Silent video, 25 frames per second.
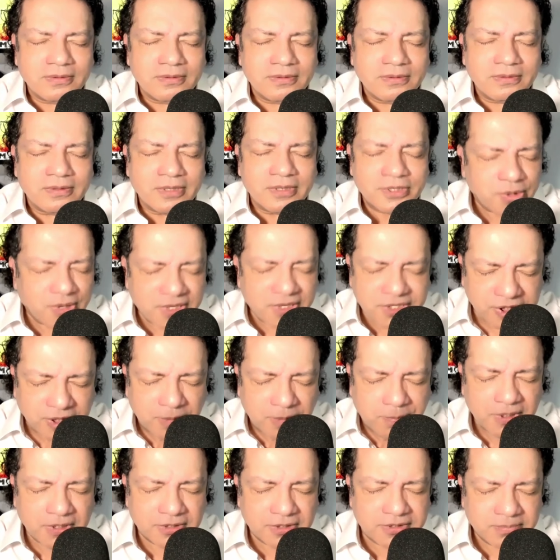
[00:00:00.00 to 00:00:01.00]
into our
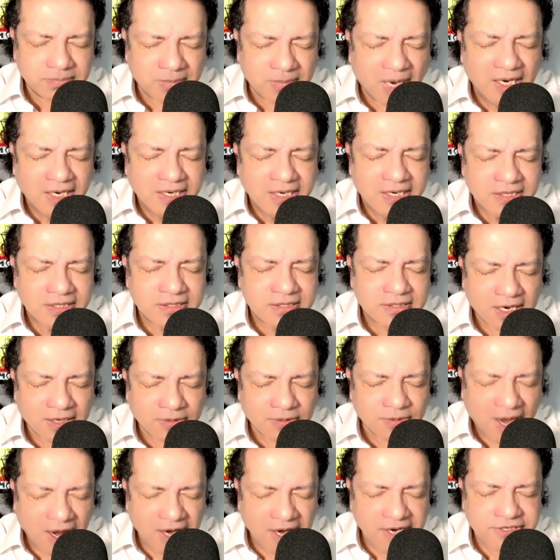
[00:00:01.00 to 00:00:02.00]
troubled mind,
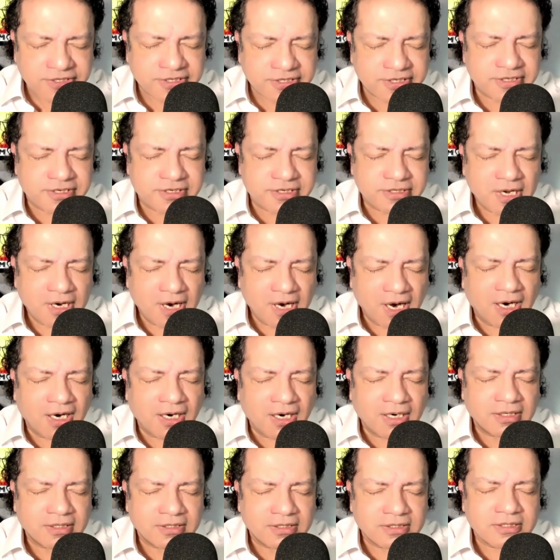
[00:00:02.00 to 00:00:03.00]
our anxious
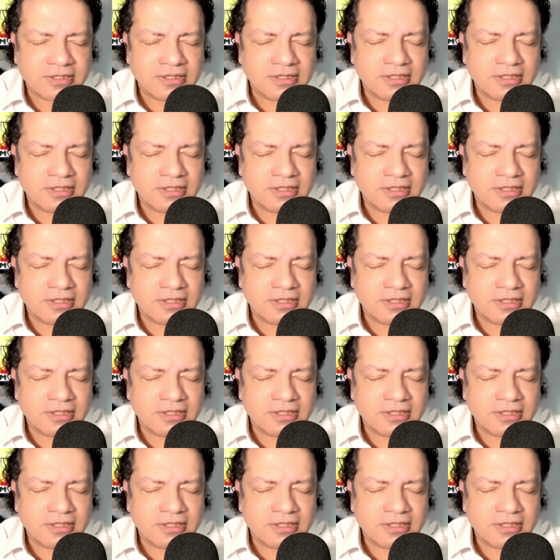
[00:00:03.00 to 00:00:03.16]
heart,